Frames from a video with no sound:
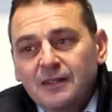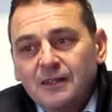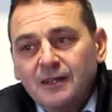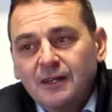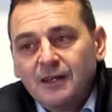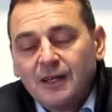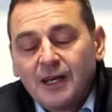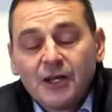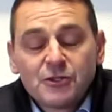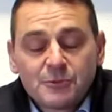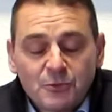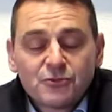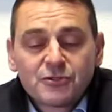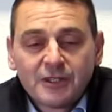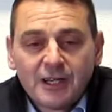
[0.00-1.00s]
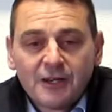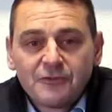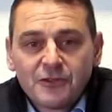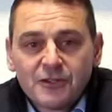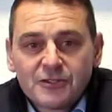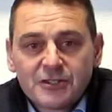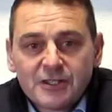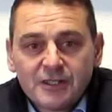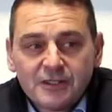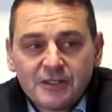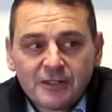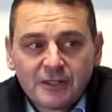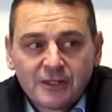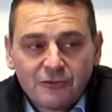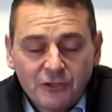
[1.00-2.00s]
I suppose I'd have to say
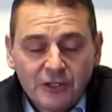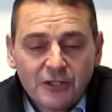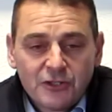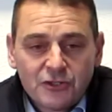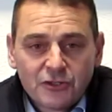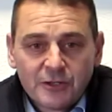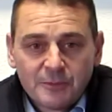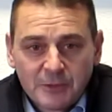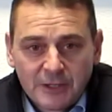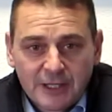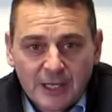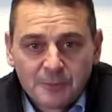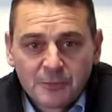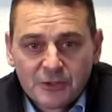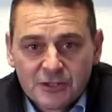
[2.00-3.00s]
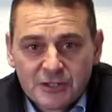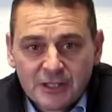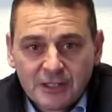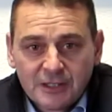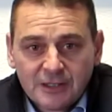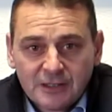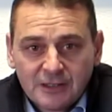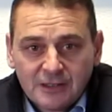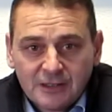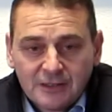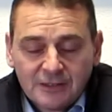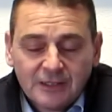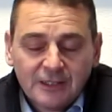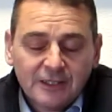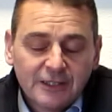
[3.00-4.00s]
that I really enjoyed my captain's day.
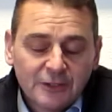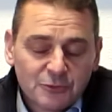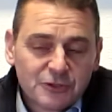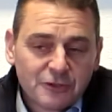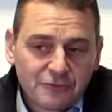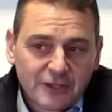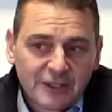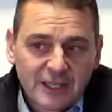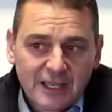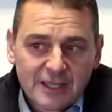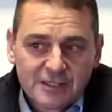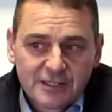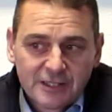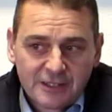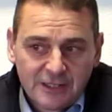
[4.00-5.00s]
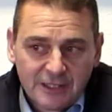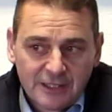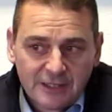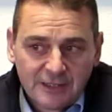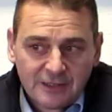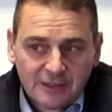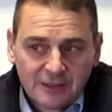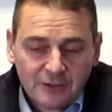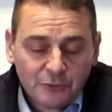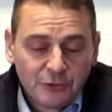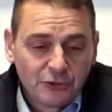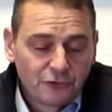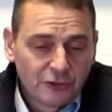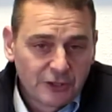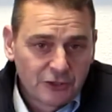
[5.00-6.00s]
It was a fantastic day. We had
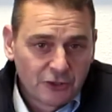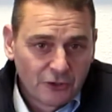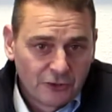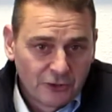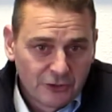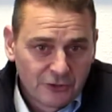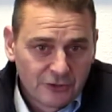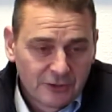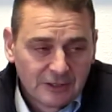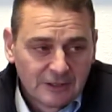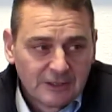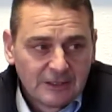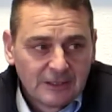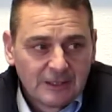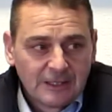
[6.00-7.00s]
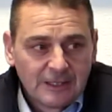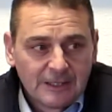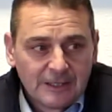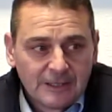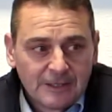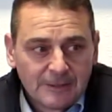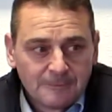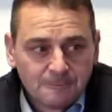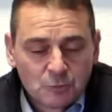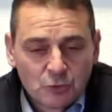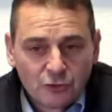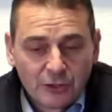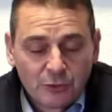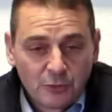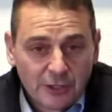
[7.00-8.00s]
a great turnout,
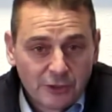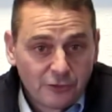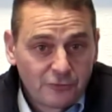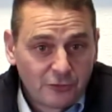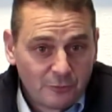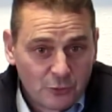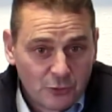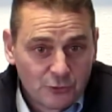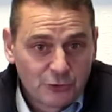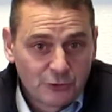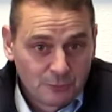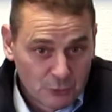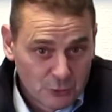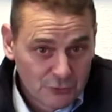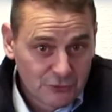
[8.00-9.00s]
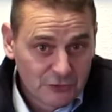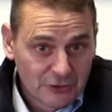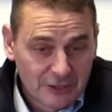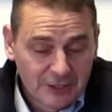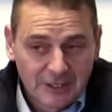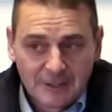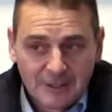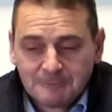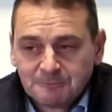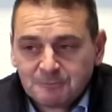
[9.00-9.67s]
great weather for most of the day,